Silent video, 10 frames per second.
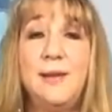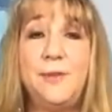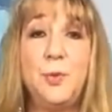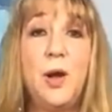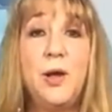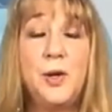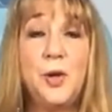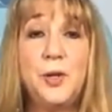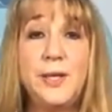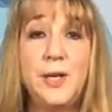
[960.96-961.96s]
if you were on
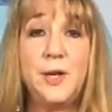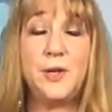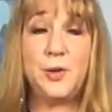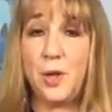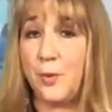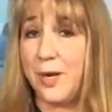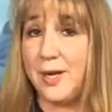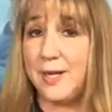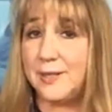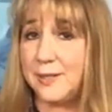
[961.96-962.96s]
earlier, you know what
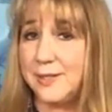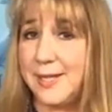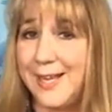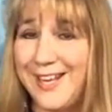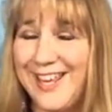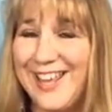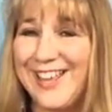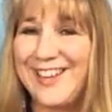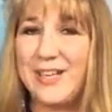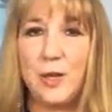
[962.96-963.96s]
it is. I'll say it
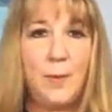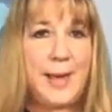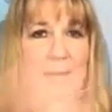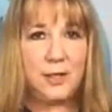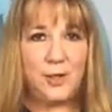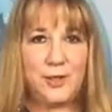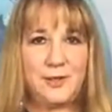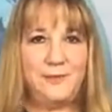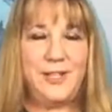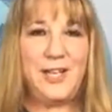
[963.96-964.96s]
again and go back and look
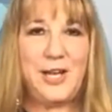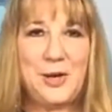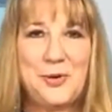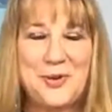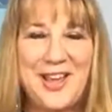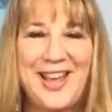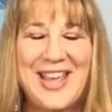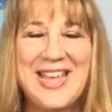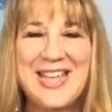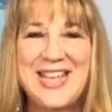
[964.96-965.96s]
at the video,
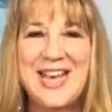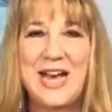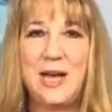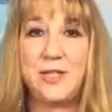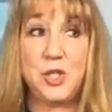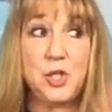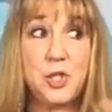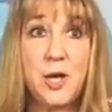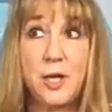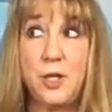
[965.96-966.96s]
okay? Just
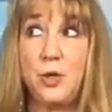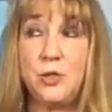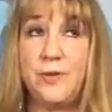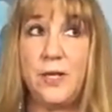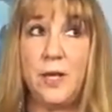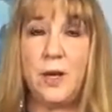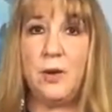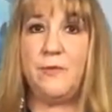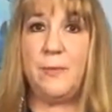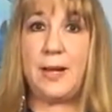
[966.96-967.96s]
shot a huge
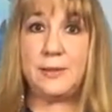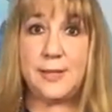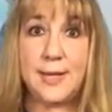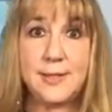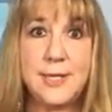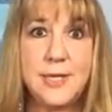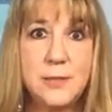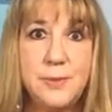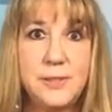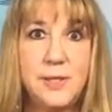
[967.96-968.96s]
video for about sex and
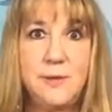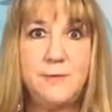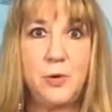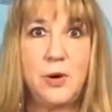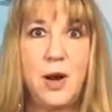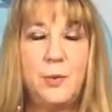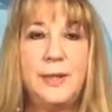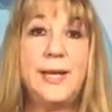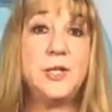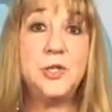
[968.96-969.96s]
intimacy for our
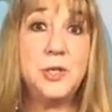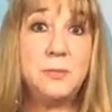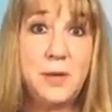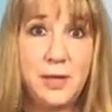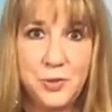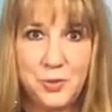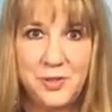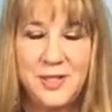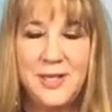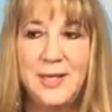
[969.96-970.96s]
relationship
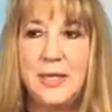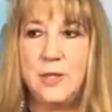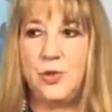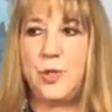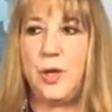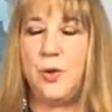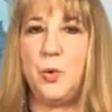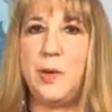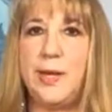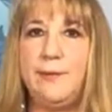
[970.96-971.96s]
module.
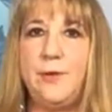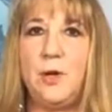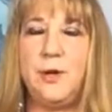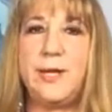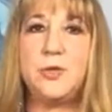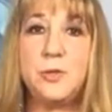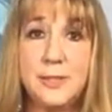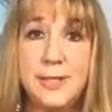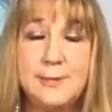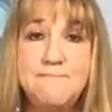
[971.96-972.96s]
So if you're
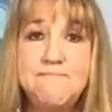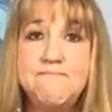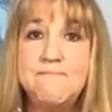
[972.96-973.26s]
interested